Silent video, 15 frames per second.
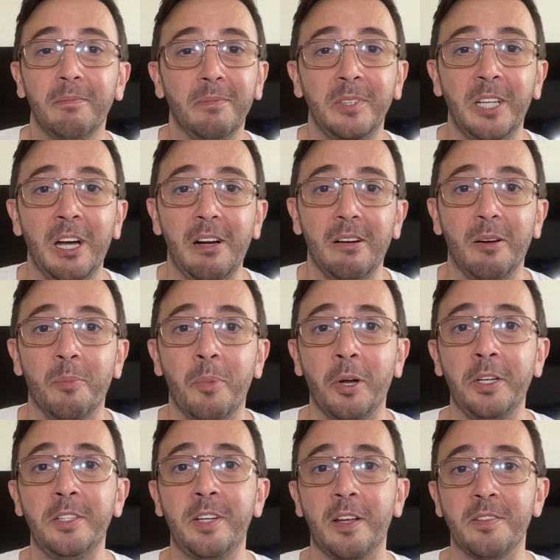yeah,
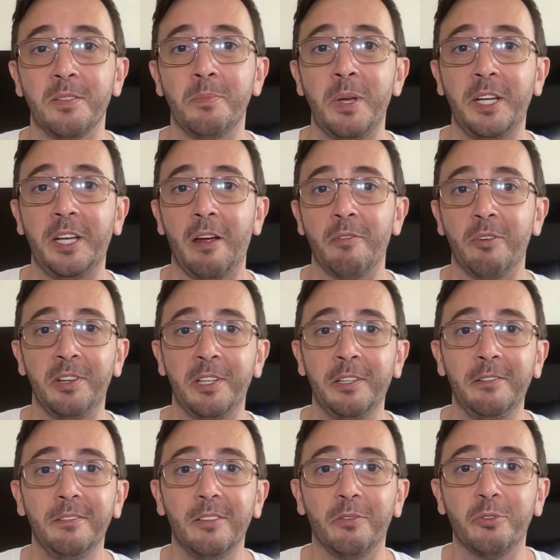money doesn't make
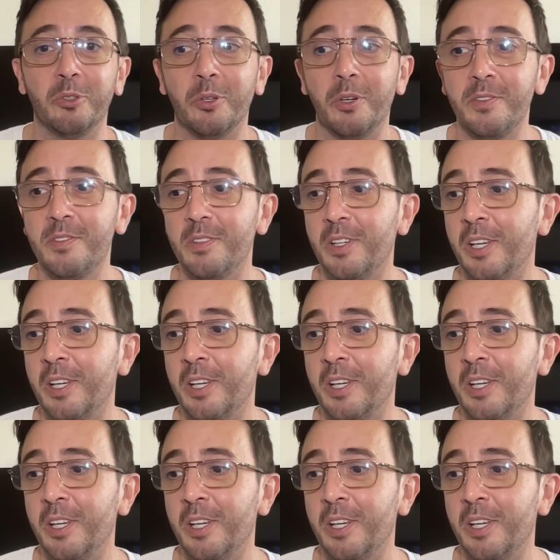everything, of course,